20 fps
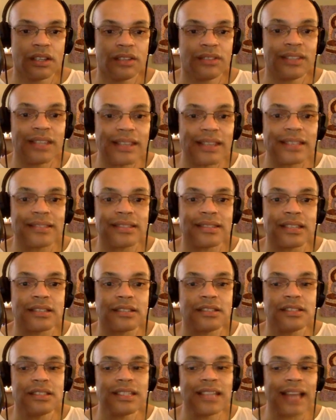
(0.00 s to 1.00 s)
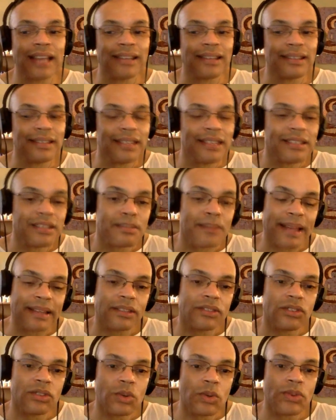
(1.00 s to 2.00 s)
Synthesis, you got to teach them how
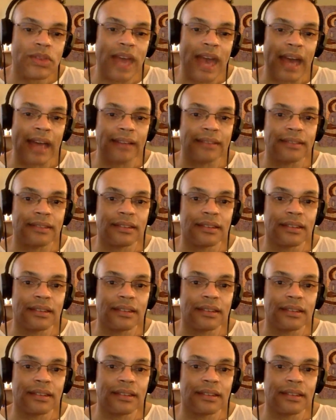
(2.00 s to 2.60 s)
to do that.